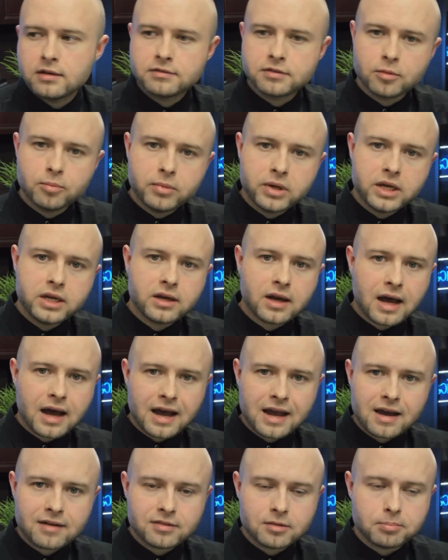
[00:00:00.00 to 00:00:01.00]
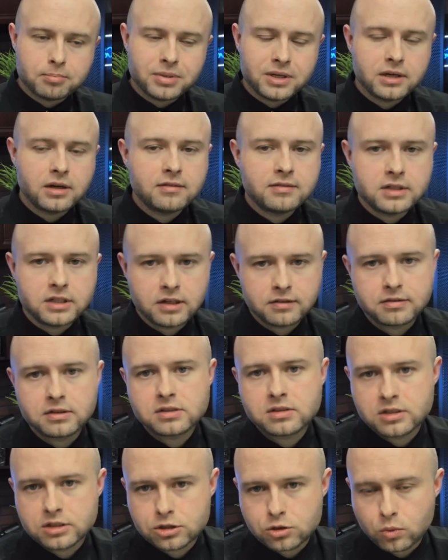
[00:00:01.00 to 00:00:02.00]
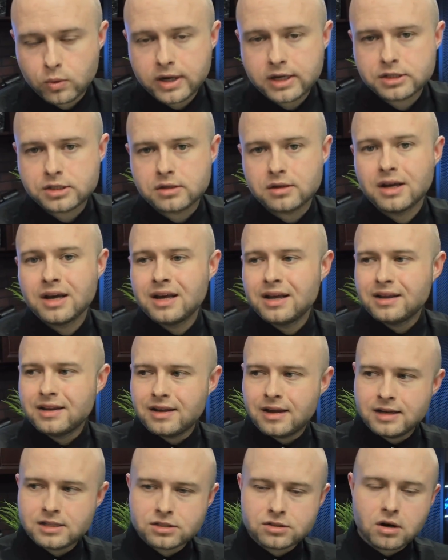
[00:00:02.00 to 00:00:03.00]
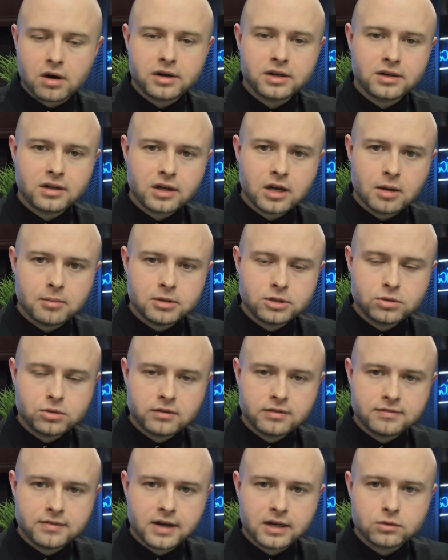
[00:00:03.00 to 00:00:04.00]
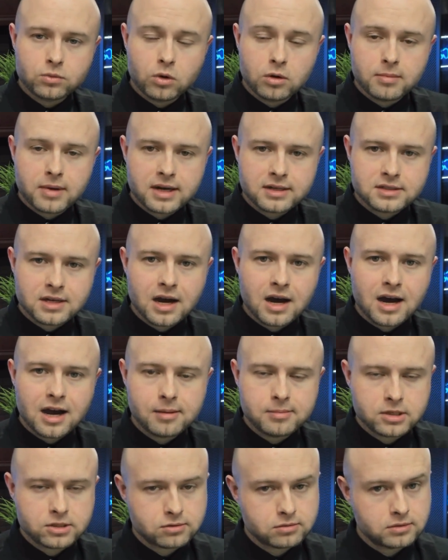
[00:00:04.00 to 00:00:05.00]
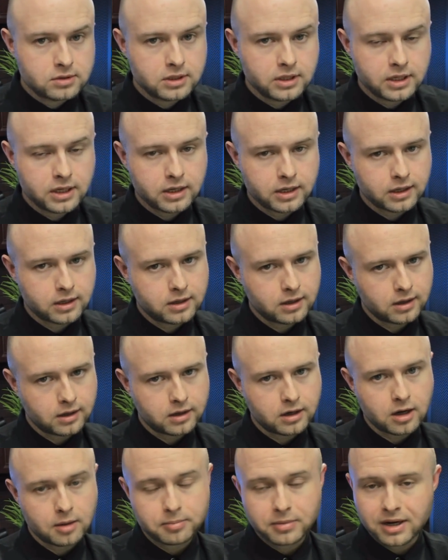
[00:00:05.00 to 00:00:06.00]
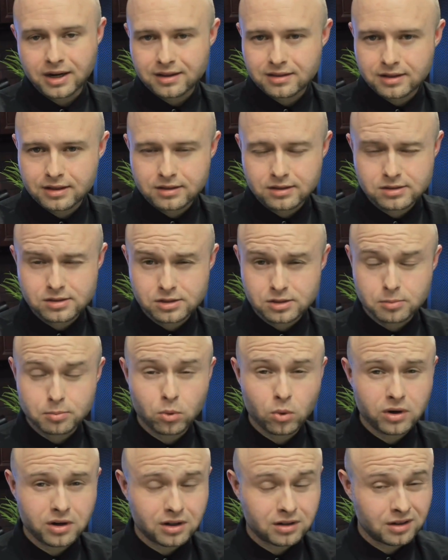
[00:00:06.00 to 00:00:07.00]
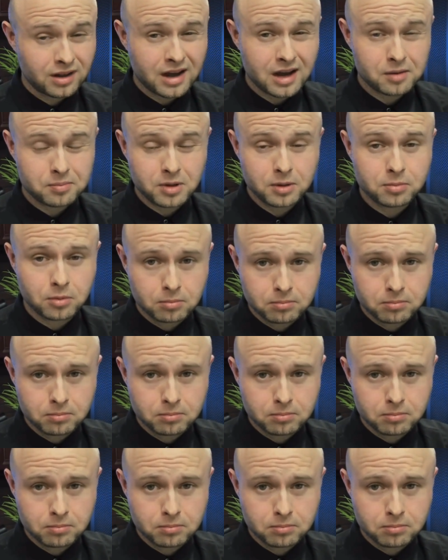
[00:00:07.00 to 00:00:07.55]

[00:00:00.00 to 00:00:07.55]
For me, I have a bit of a different situation. It's starting to come into effect where my time is really getting cut up, and I think this is a point a lot of people